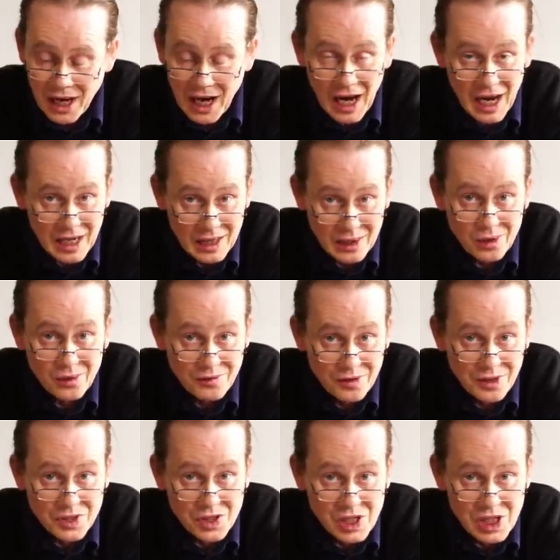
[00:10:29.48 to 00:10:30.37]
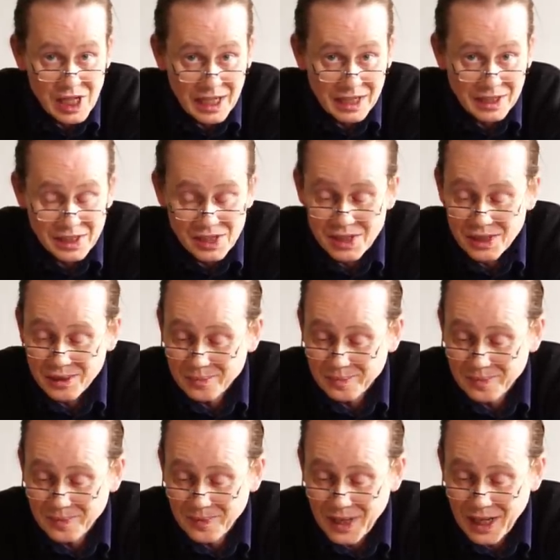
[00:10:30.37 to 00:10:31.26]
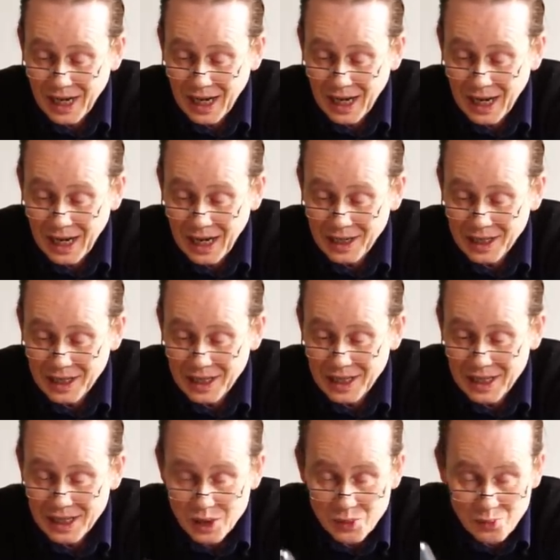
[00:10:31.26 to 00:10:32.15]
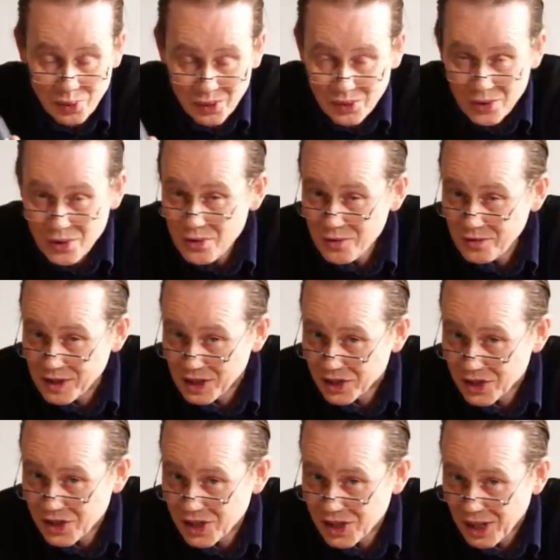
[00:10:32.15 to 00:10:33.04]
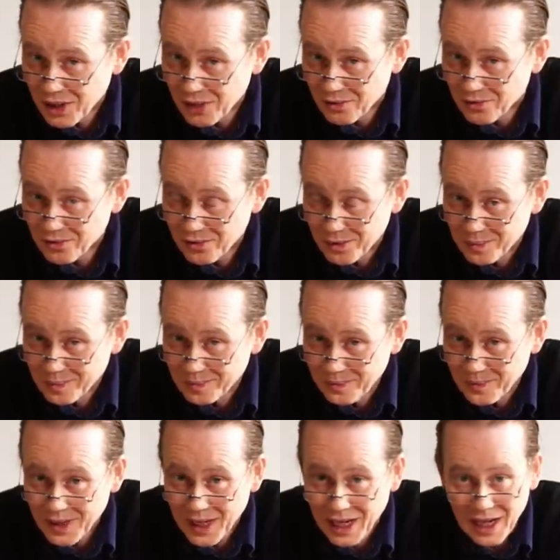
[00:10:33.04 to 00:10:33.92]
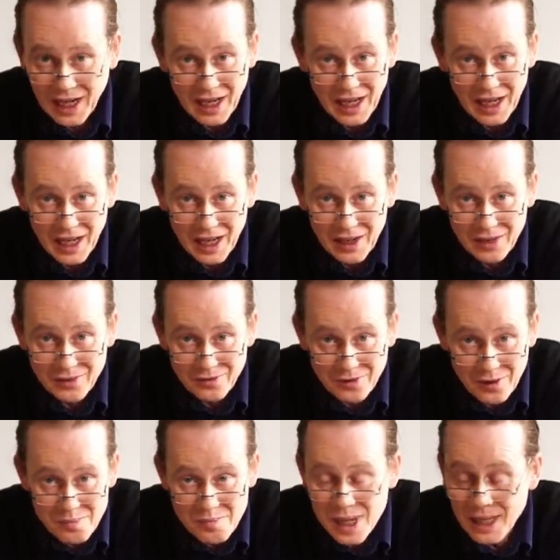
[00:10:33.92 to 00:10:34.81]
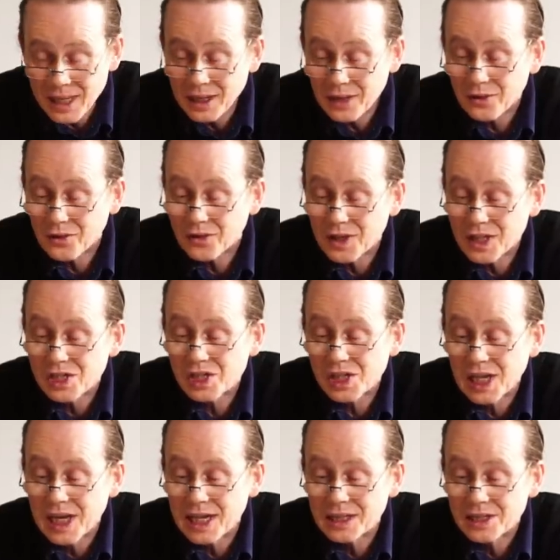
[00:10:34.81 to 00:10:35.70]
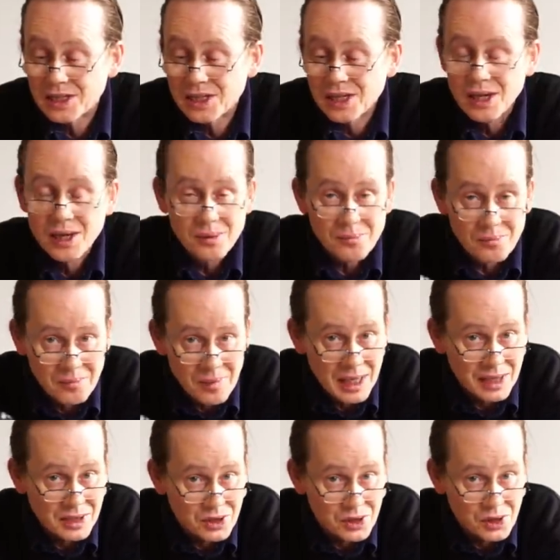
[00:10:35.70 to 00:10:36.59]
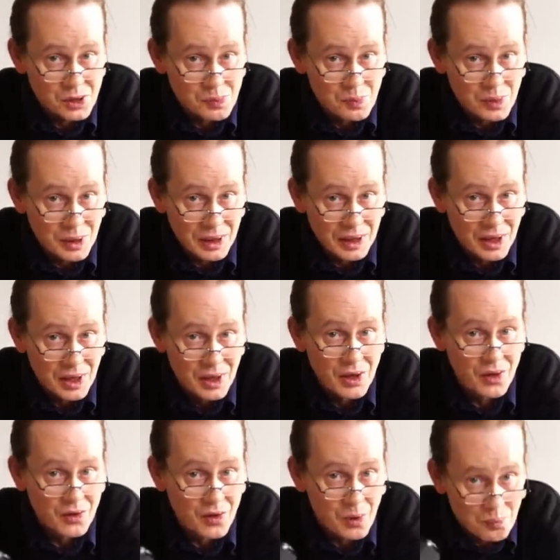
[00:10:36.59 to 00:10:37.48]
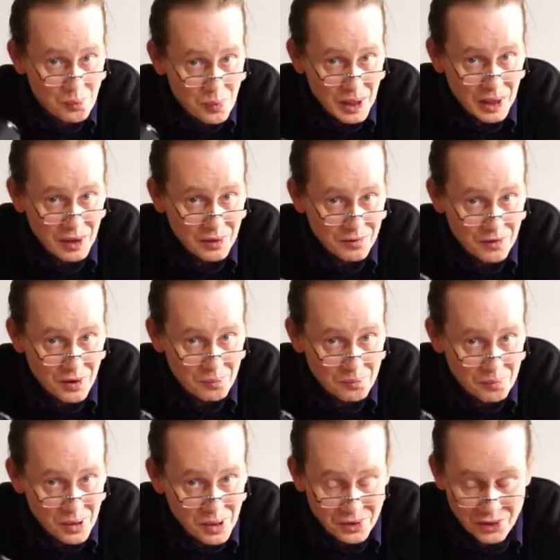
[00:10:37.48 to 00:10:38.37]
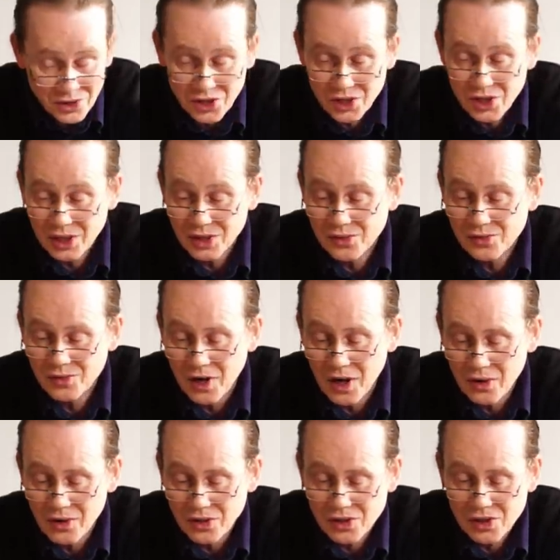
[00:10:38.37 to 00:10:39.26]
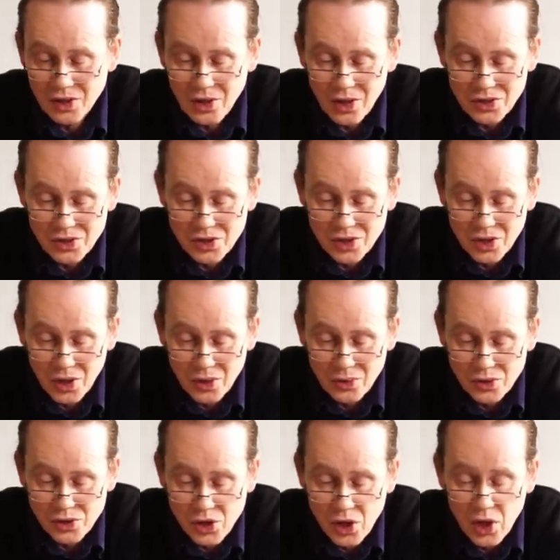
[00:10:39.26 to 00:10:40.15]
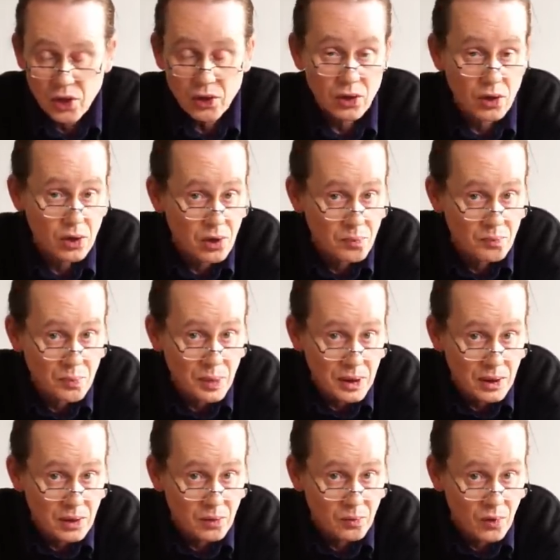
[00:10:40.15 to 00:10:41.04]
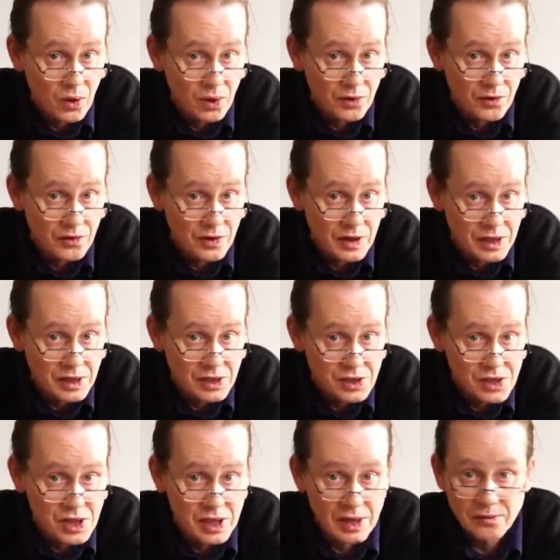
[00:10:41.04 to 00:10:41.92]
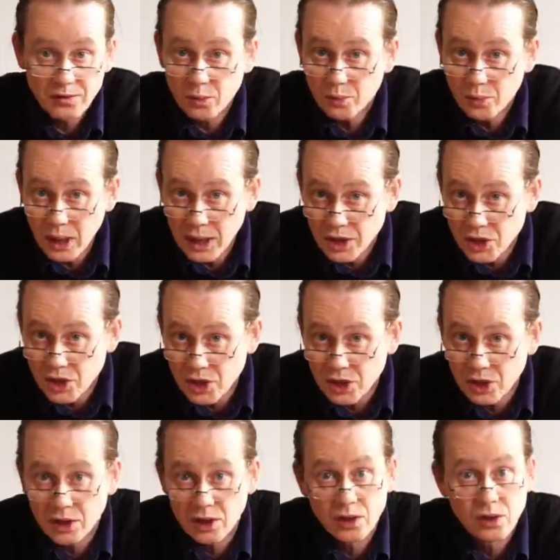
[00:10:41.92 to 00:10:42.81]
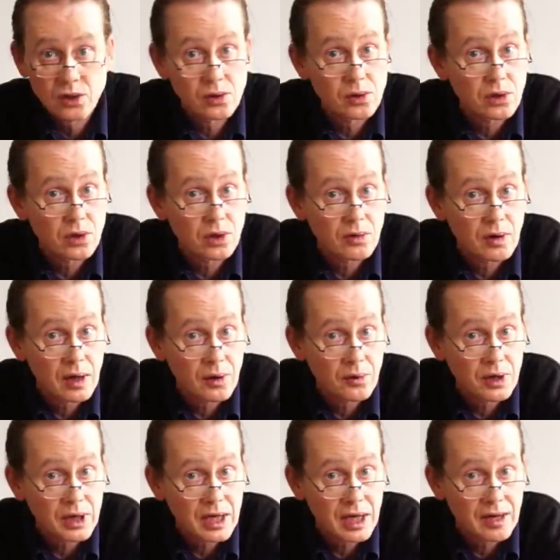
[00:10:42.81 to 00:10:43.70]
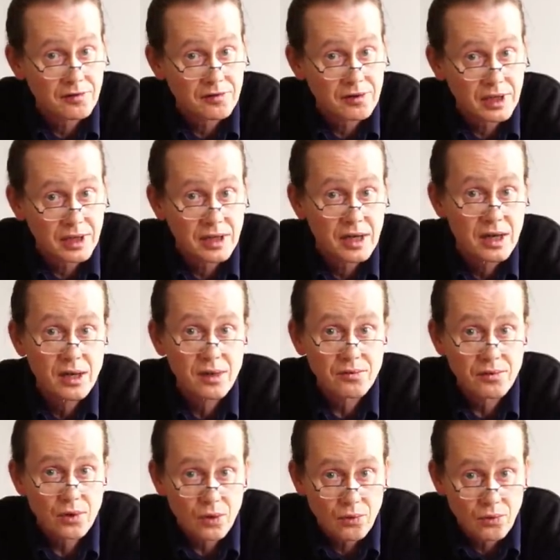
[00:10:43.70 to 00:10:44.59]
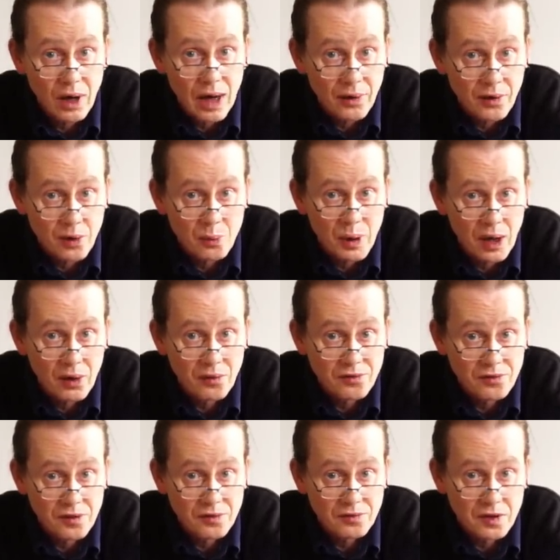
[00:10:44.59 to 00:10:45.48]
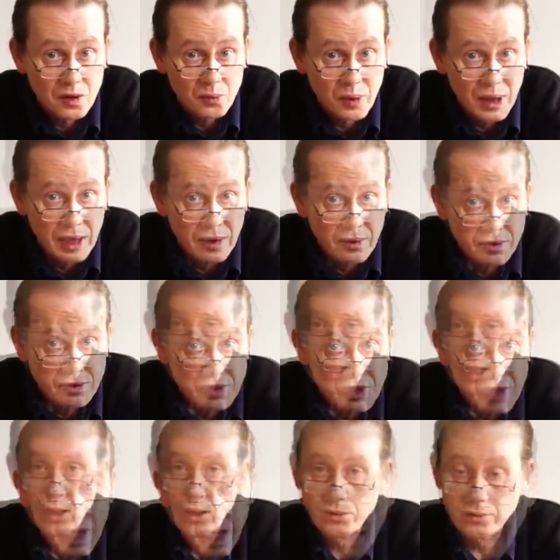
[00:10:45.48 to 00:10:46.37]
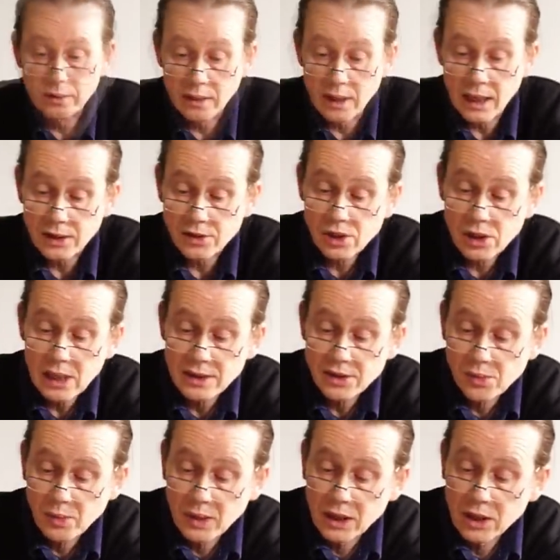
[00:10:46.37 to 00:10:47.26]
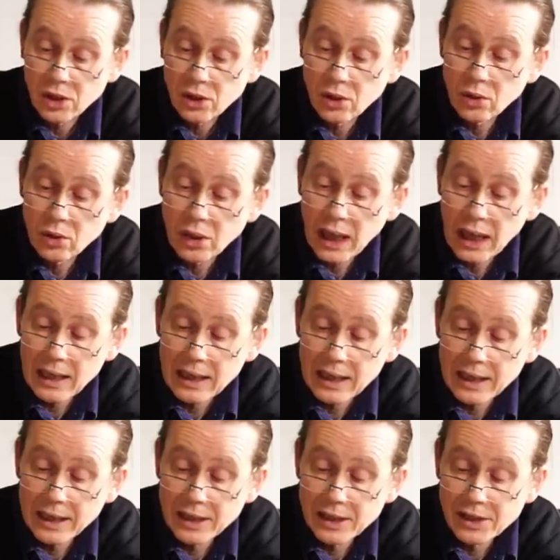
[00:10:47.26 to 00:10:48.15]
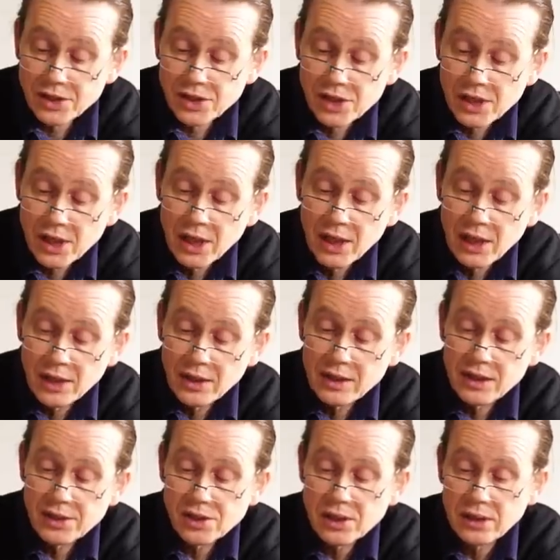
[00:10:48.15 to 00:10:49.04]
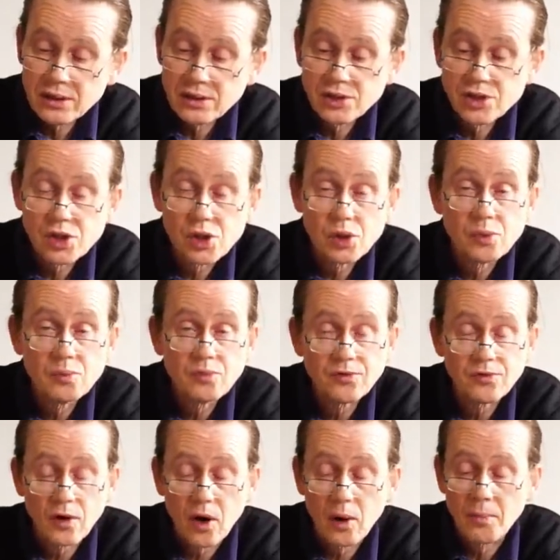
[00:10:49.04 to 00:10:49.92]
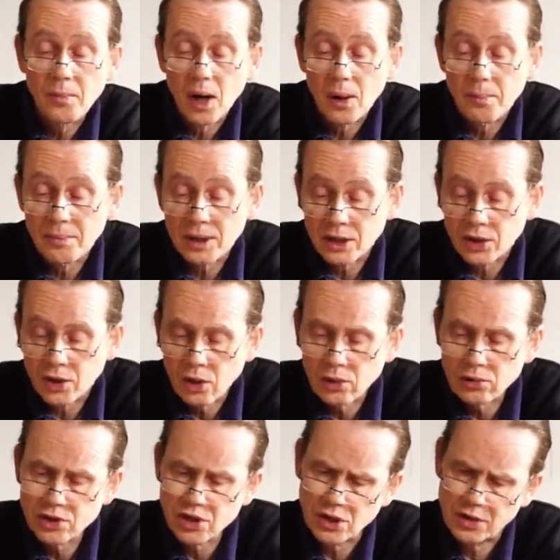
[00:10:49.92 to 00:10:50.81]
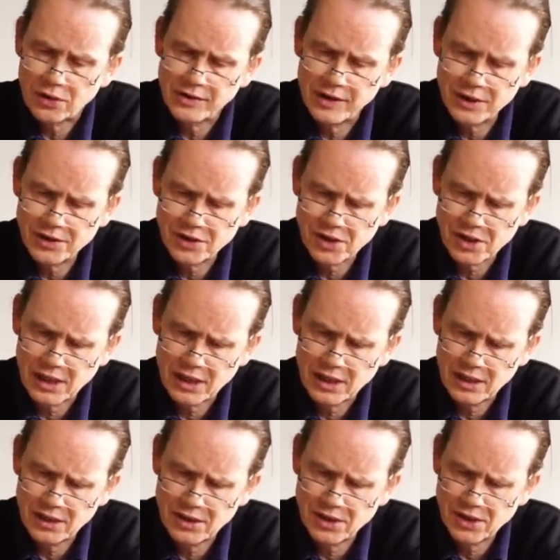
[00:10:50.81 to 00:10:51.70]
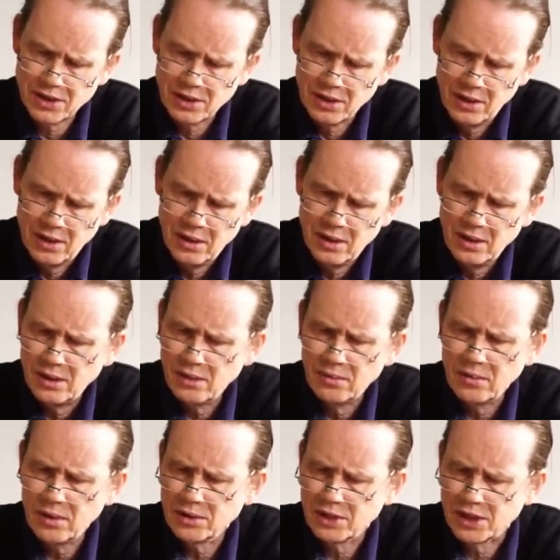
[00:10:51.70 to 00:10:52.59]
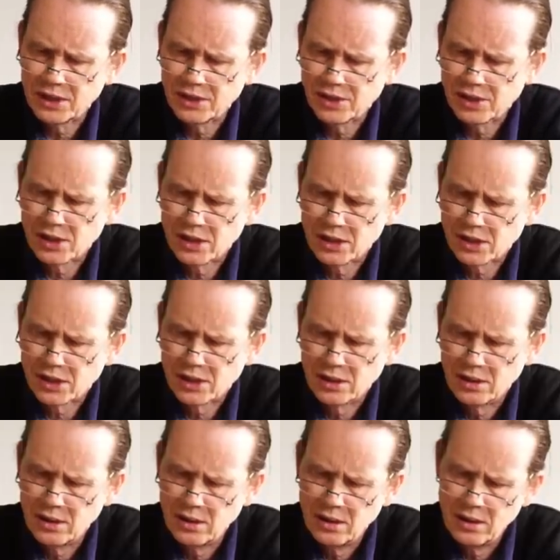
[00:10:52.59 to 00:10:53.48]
I love this lens, and it's proved itself. For me, this lens might just be the pick of the bunch. As far as cost goes, you can pick up one of these if you're patient and you look around carefully for around about £50. The next lens we're going to look at is this little zoom from Minolta. This is, what is this?